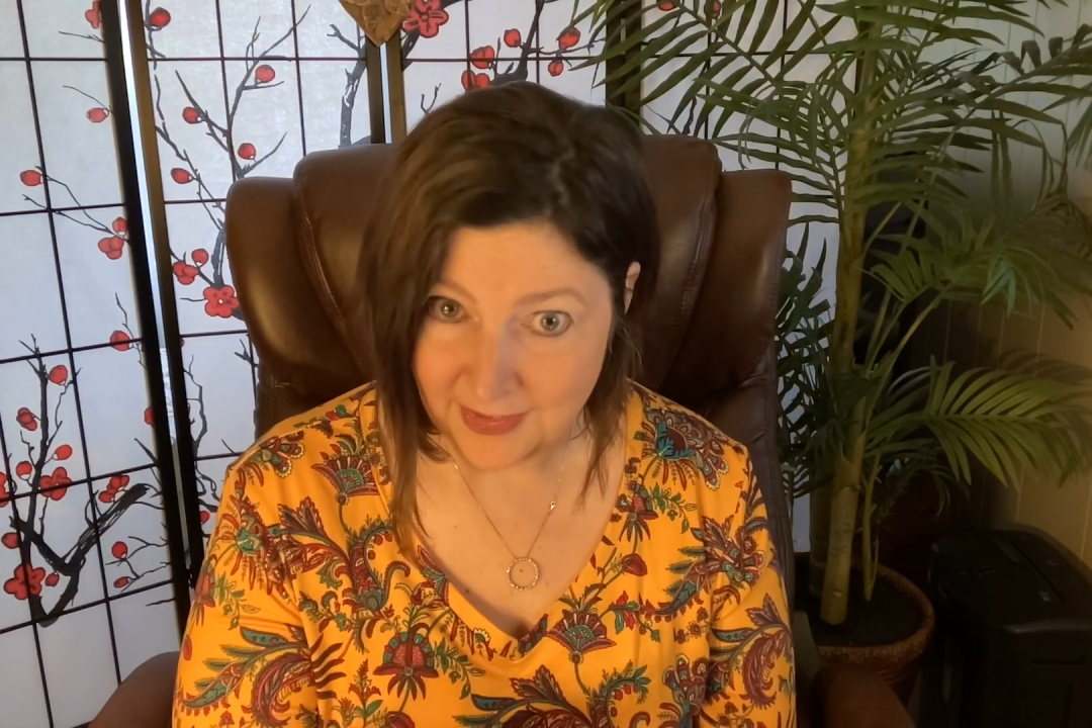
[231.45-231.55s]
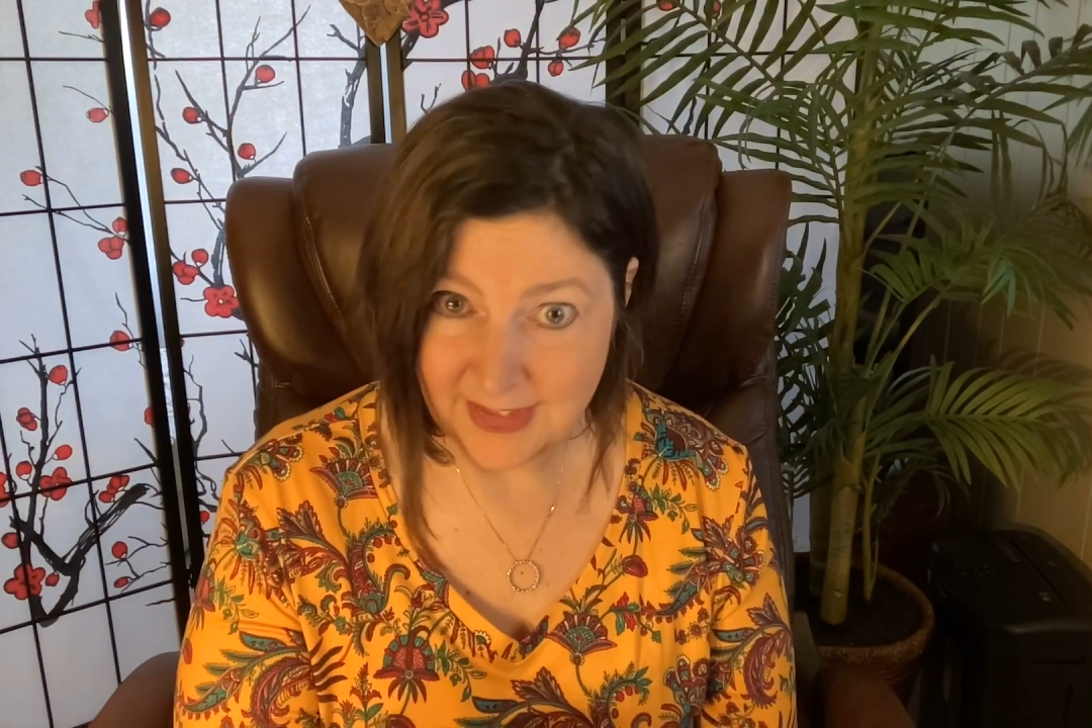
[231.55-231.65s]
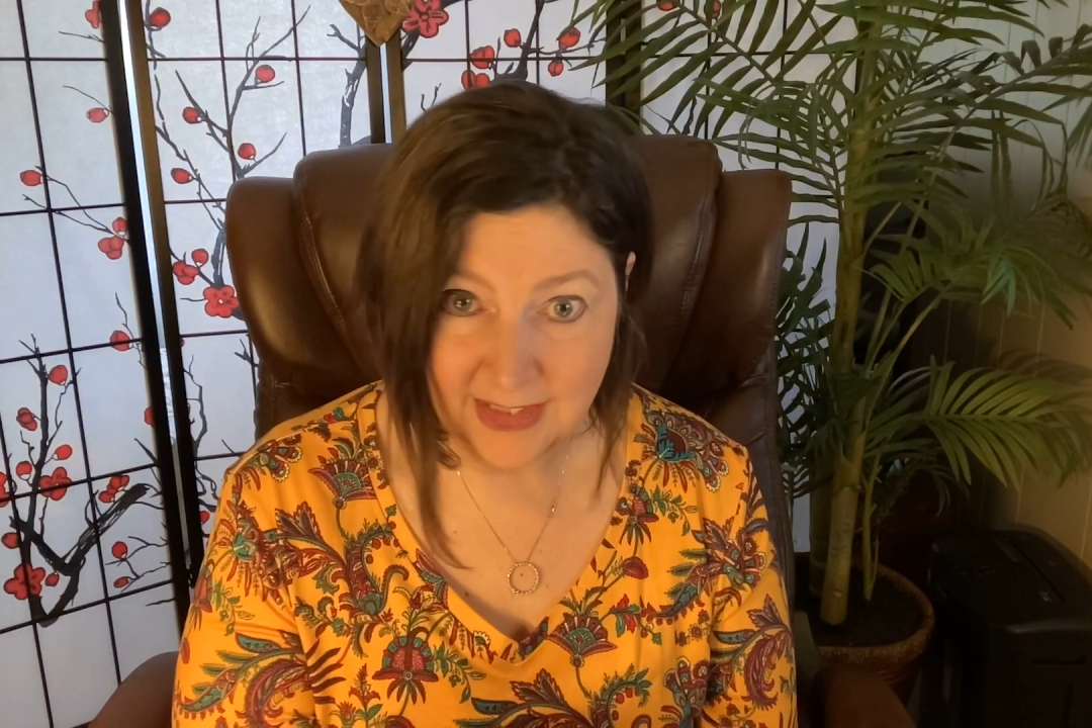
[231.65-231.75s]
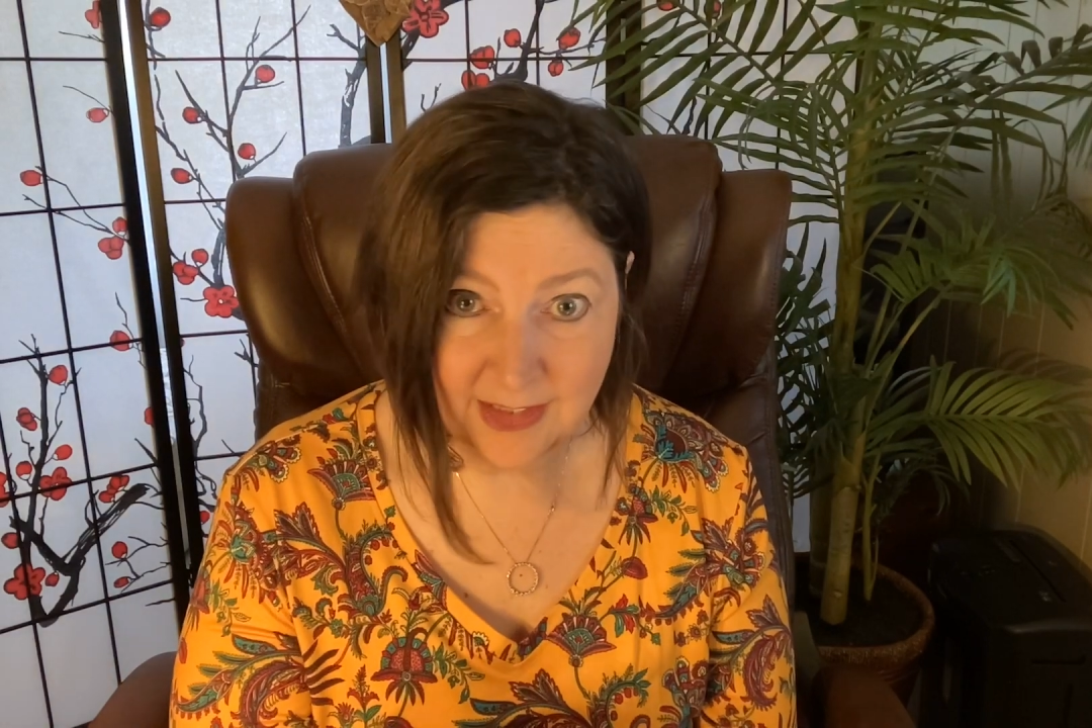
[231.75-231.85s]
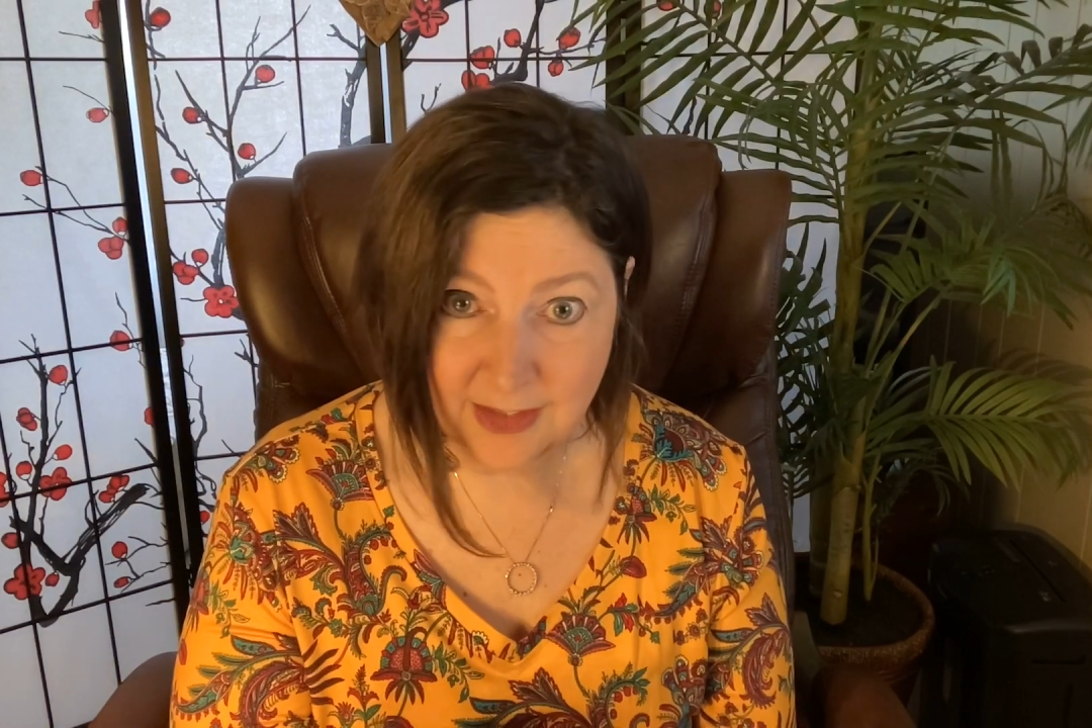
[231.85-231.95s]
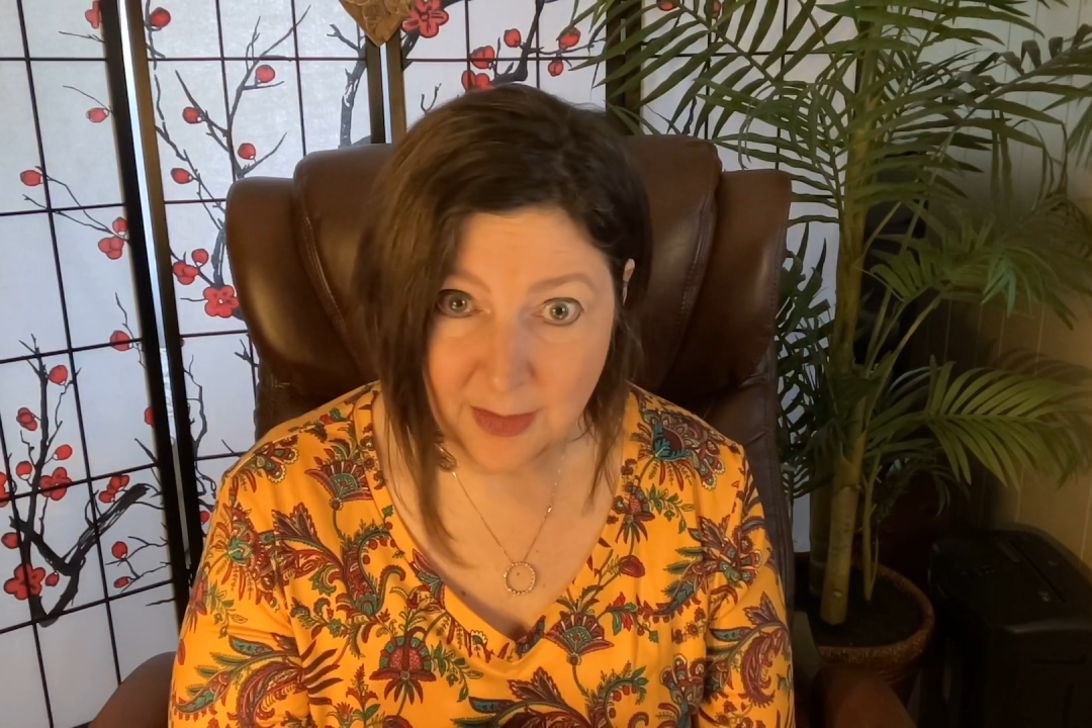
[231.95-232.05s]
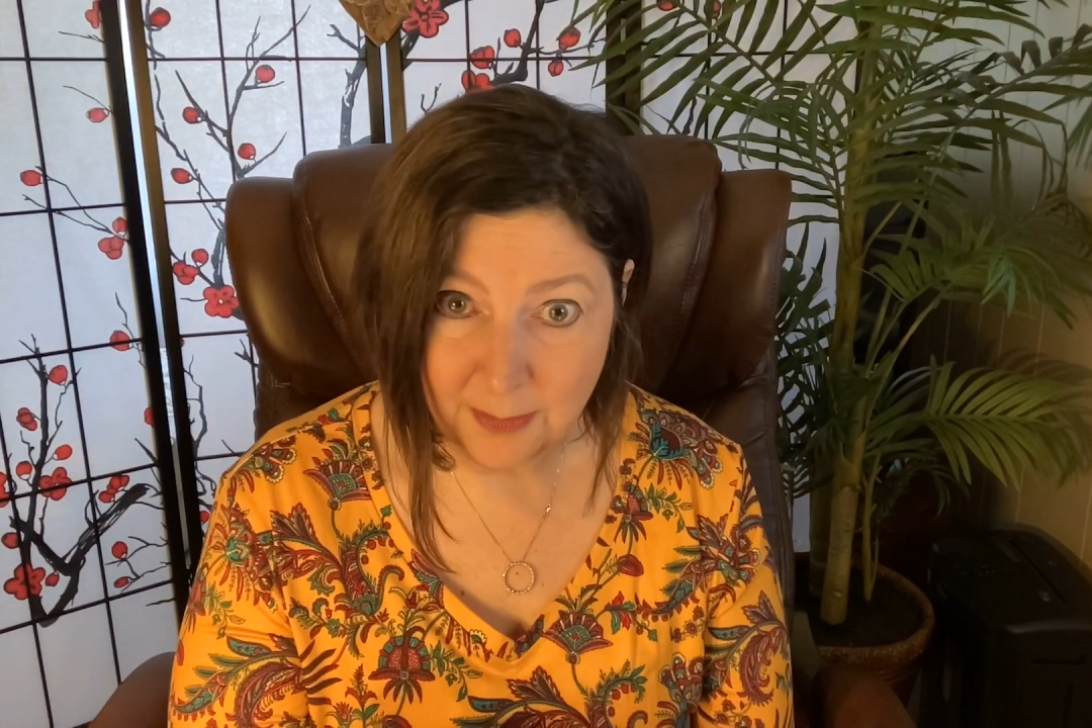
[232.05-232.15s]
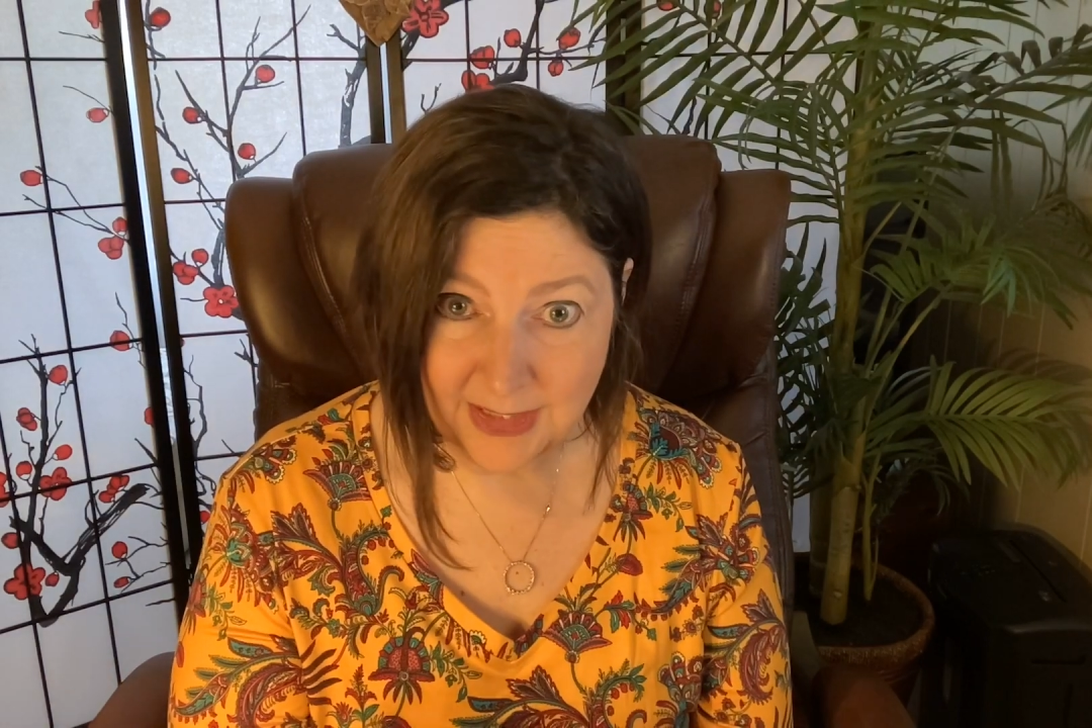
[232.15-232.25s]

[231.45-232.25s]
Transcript: exactly no